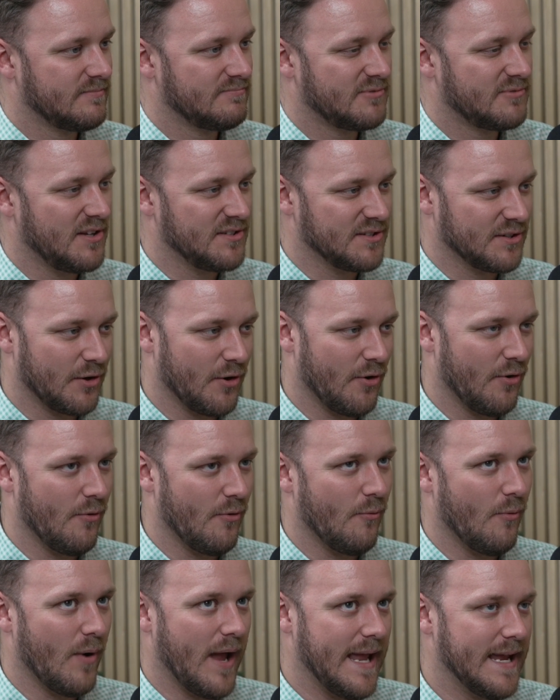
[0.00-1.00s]
doesn't go
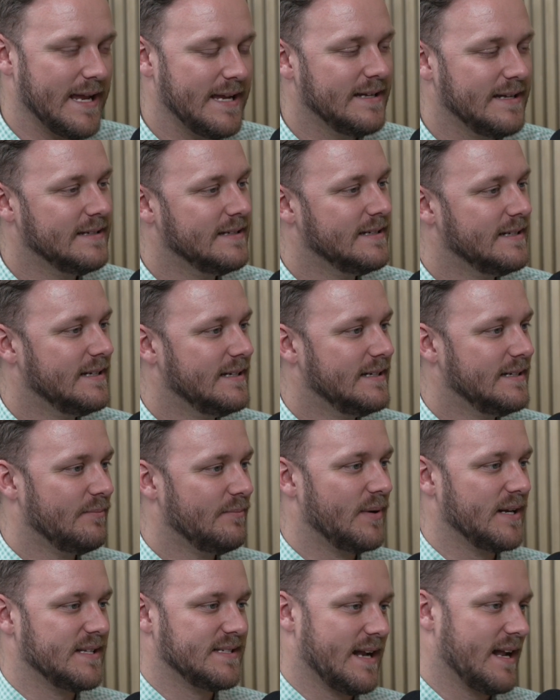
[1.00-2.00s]
away,
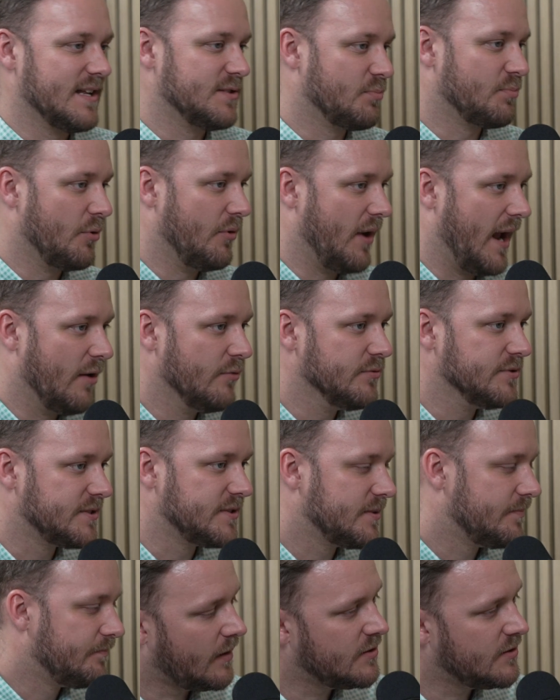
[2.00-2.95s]
but it's not as pronounced.